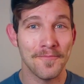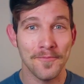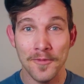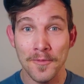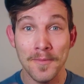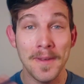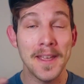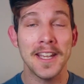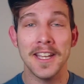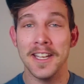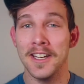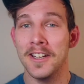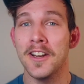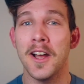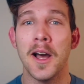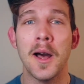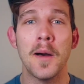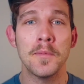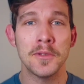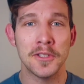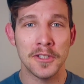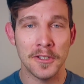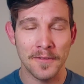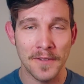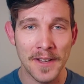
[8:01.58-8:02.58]
Making an
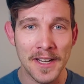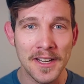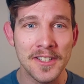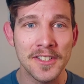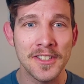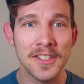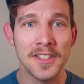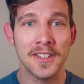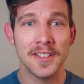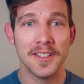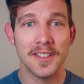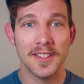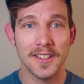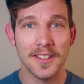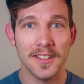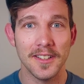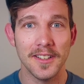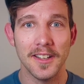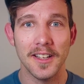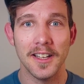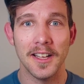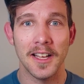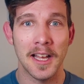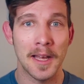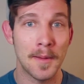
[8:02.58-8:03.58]
observation
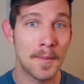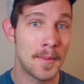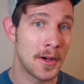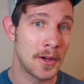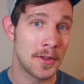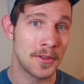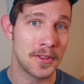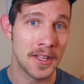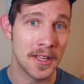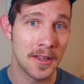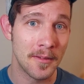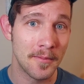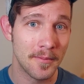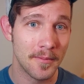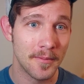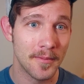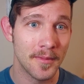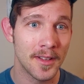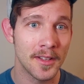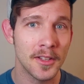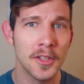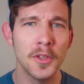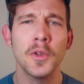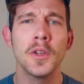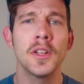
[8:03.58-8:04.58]
about them.
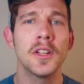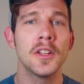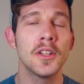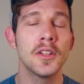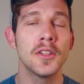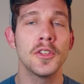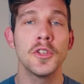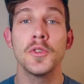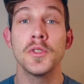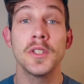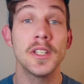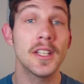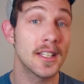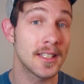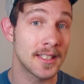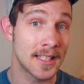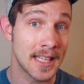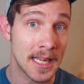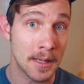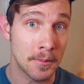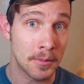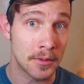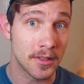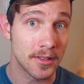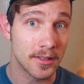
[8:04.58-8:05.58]
Using a
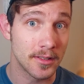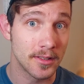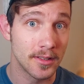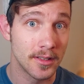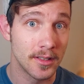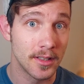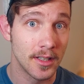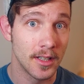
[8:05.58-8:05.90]
label.